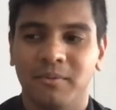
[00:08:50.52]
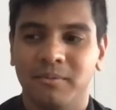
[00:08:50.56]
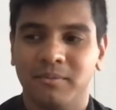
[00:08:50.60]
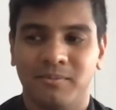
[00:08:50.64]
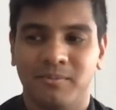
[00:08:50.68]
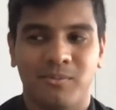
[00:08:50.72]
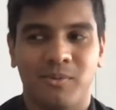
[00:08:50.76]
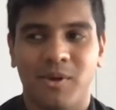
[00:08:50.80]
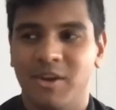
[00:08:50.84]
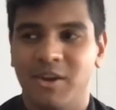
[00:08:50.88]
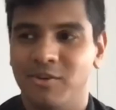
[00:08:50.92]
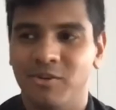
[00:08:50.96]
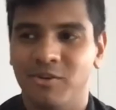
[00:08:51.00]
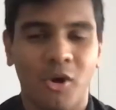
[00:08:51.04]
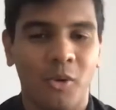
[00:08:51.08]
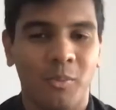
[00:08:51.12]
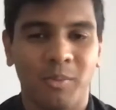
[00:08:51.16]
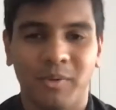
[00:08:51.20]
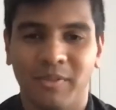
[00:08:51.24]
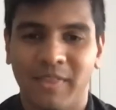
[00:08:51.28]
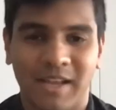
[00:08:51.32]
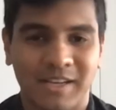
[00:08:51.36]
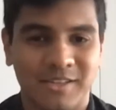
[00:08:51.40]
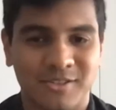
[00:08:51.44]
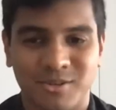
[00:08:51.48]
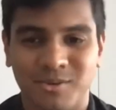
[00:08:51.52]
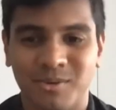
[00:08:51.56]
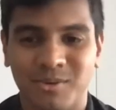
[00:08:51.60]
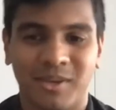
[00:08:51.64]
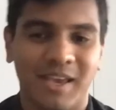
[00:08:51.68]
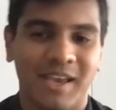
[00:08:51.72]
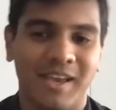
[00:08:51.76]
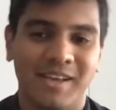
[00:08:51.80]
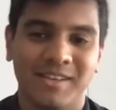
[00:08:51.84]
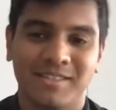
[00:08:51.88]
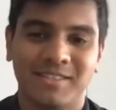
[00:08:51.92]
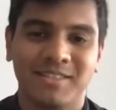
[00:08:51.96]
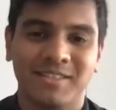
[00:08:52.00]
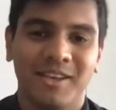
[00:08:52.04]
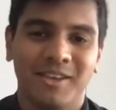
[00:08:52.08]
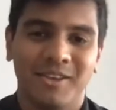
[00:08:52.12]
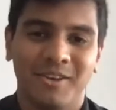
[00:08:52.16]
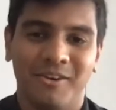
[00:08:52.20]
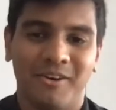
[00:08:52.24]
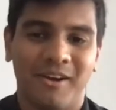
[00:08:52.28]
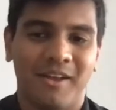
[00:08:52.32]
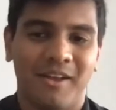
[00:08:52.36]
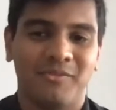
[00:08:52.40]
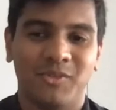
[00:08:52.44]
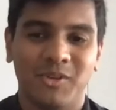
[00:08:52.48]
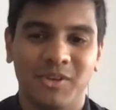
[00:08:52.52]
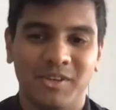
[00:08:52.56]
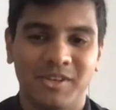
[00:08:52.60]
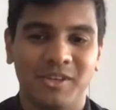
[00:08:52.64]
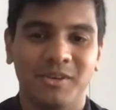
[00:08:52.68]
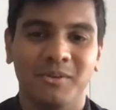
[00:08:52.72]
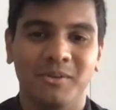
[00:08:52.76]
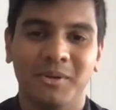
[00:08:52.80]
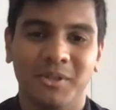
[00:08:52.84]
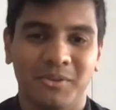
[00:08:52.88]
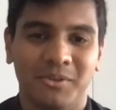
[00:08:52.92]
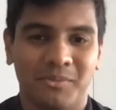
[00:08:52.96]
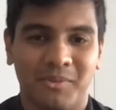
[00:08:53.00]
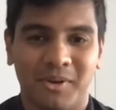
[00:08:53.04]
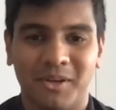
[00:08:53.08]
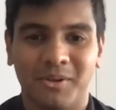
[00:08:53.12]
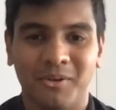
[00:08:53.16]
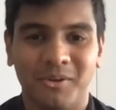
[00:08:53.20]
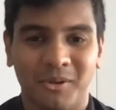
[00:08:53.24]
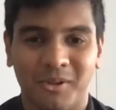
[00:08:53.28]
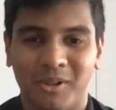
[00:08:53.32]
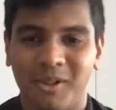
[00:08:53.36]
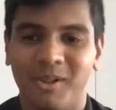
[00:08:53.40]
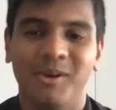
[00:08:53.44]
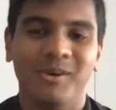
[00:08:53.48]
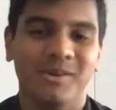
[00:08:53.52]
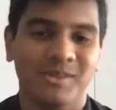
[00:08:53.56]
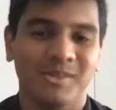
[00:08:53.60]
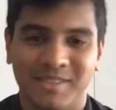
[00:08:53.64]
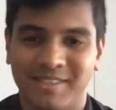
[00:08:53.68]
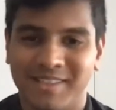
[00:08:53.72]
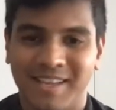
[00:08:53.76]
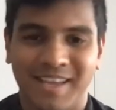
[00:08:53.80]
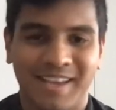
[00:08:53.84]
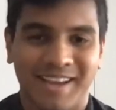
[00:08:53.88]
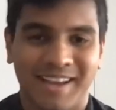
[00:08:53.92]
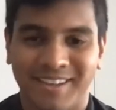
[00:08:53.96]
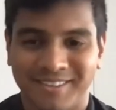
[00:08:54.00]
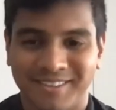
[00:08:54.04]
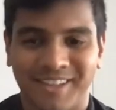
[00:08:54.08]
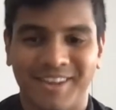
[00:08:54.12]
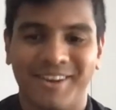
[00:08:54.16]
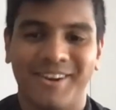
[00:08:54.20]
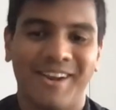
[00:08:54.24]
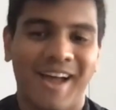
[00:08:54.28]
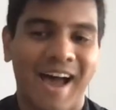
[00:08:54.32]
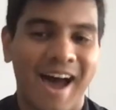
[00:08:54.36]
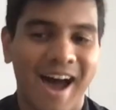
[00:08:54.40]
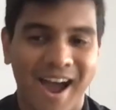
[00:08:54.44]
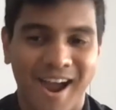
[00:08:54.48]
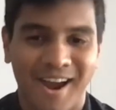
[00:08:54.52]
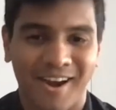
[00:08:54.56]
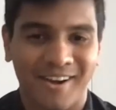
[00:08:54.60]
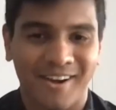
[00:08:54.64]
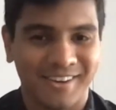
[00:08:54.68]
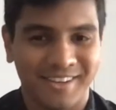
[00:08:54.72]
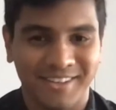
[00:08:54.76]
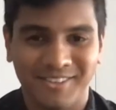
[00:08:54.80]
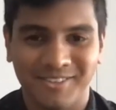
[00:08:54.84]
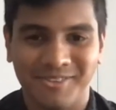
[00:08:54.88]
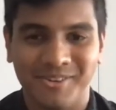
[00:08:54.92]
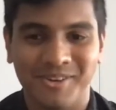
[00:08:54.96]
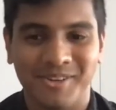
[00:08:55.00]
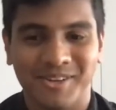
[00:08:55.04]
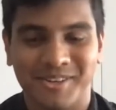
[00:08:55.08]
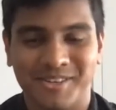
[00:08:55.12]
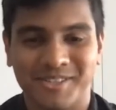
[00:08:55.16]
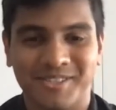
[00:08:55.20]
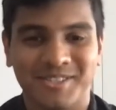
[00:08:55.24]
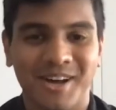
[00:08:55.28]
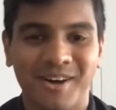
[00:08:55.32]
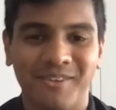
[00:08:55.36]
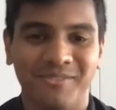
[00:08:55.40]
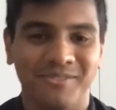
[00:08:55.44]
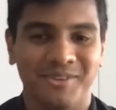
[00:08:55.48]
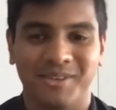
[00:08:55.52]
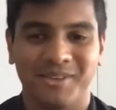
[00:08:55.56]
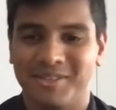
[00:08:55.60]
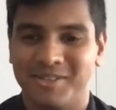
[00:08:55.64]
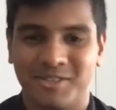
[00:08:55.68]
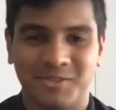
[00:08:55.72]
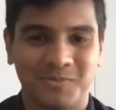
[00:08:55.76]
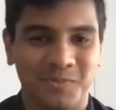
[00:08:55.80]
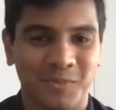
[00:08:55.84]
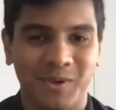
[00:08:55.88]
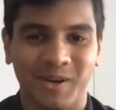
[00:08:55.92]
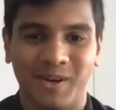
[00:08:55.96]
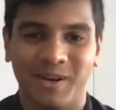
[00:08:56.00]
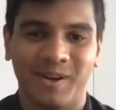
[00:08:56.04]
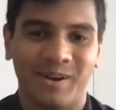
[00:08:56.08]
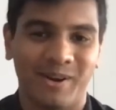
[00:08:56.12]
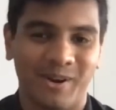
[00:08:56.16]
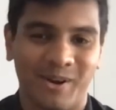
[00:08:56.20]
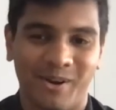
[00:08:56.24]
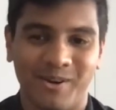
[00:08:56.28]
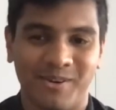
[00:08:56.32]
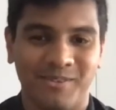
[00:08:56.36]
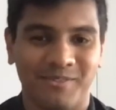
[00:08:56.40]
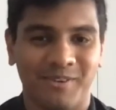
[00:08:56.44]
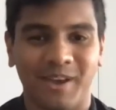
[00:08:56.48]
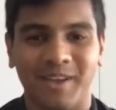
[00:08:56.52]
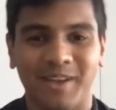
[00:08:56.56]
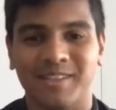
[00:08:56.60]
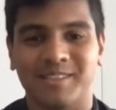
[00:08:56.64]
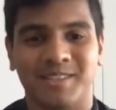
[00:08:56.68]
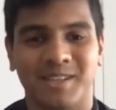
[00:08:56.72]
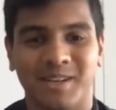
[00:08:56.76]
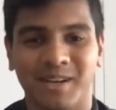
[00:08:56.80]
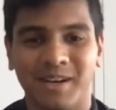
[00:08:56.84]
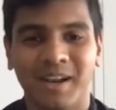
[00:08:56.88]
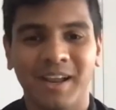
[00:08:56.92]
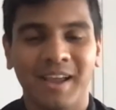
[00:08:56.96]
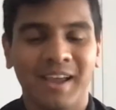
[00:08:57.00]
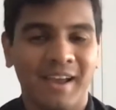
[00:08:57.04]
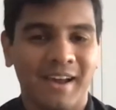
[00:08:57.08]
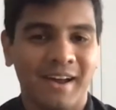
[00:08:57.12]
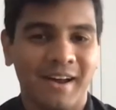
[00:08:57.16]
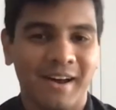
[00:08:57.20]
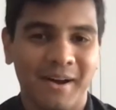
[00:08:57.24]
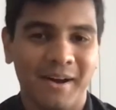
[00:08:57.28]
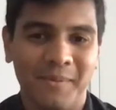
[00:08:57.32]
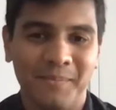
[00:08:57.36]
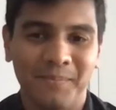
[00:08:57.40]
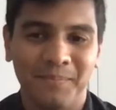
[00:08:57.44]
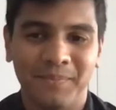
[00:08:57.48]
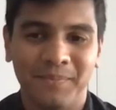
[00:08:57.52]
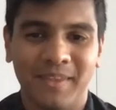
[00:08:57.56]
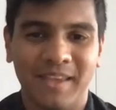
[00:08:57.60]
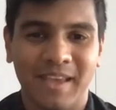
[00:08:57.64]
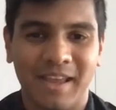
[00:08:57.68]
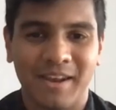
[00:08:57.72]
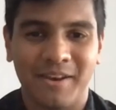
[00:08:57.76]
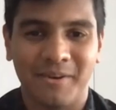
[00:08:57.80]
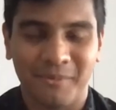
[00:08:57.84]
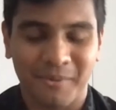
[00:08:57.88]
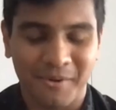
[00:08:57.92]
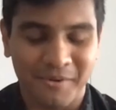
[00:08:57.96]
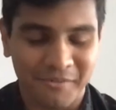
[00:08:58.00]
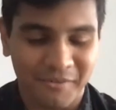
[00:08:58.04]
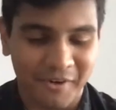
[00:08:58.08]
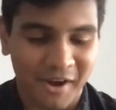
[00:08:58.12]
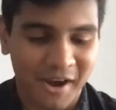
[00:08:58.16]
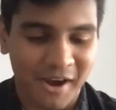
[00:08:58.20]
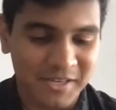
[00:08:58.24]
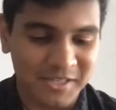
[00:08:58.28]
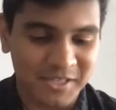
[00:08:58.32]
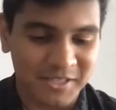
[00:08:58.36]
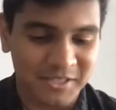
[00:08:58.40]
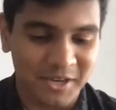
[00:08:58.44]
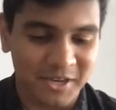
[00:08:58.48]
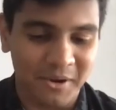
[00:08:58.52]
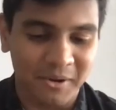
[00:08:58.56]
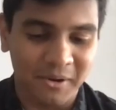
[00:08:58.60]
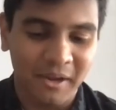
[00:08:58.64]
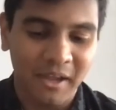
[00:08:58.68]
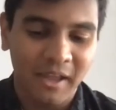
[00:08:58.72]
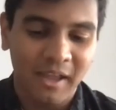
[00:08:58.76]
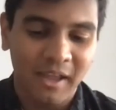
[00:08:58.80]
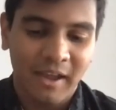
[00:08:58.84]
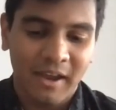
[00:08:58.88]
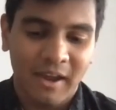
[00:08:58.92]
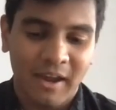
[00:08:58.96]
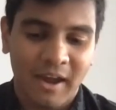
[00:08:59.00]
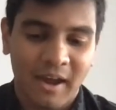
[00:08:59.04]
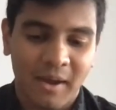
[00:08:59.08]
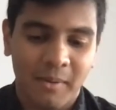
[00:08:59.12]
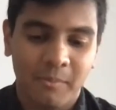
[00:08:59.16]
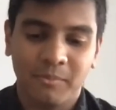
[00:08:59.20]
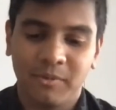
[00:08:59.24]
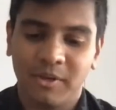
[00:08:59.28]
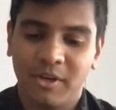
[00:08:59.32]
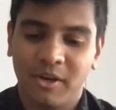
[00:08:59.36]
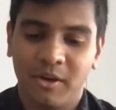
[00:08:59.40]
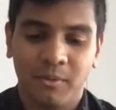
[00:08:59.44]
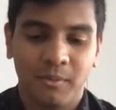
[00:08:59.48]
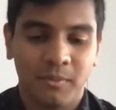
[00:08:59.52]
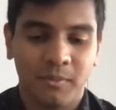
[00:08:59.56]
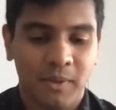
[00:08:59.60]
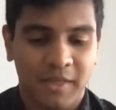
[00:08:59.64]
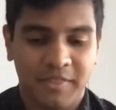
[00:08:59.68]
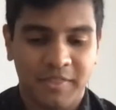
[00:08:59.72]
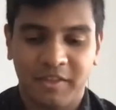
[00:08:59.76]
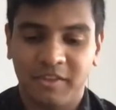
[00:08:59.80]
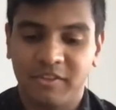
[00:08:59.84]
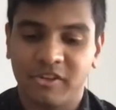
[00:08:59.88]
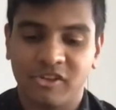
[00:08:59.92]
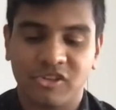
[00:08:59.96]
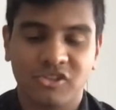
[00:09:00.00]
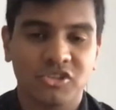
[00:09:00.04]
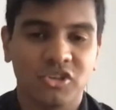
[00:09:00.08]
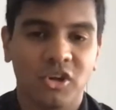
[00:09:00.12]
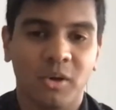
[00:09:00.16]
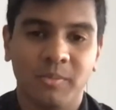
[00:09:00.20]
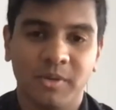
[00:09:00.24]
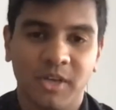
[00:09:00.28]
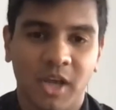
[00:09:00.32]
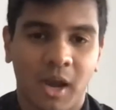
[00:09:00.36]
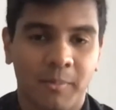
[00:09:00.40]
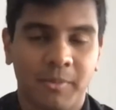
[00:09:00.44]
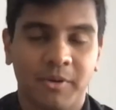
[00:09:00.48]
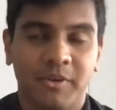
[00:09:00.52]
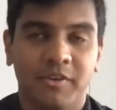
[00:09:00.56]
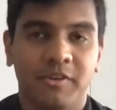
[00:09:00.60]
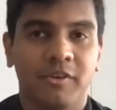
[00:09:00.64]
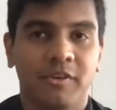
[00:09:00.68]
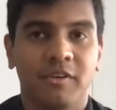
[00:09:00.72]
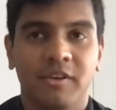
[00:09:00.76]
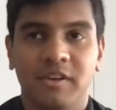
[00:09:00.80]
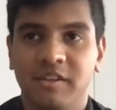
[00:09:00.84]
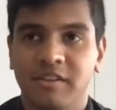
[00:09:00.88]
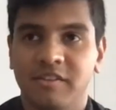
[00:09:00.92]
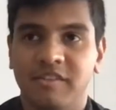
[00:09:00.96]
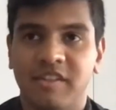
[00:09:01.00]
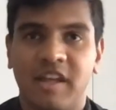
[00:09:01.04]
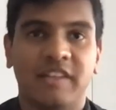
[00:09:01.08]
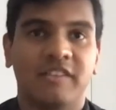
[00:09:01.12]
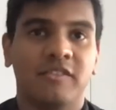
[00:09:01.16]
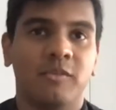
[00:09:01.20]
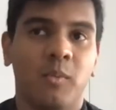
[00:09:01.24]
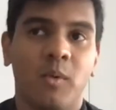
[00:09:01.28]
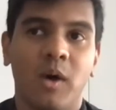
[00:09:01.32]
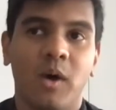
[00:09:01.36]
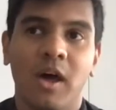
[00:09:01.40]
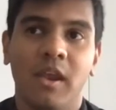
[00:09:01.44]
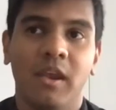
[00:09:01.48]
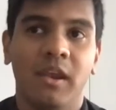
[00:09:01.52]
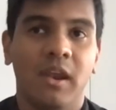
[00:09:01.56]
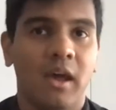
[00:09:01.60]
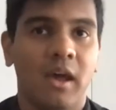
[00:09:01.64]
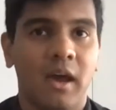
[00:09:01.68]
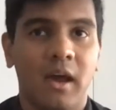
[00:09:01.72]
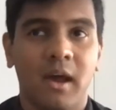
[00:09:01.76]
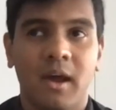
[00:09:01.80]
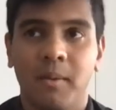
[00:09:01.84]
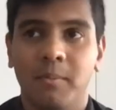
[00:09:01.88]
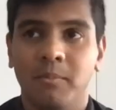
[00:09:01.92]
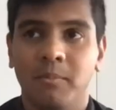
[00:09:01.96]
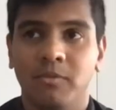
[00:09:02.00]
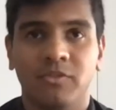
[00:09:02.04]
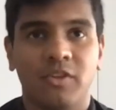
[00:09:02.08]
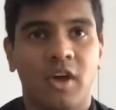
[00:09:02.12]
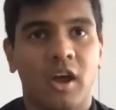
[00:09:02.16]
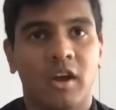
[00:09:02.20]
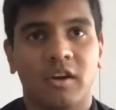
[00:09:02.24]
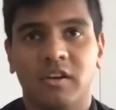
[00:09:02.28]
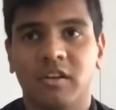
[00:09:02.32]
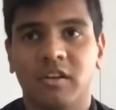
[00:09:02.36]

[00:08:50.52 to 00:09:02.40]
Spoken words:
when you open that suitcase, you don't have to deal with the wrinkled clothes and take out that iron and do it yourself. You can just put it in our device and get it refreshed. So, I think there's so many opportunities. That's one. We talk to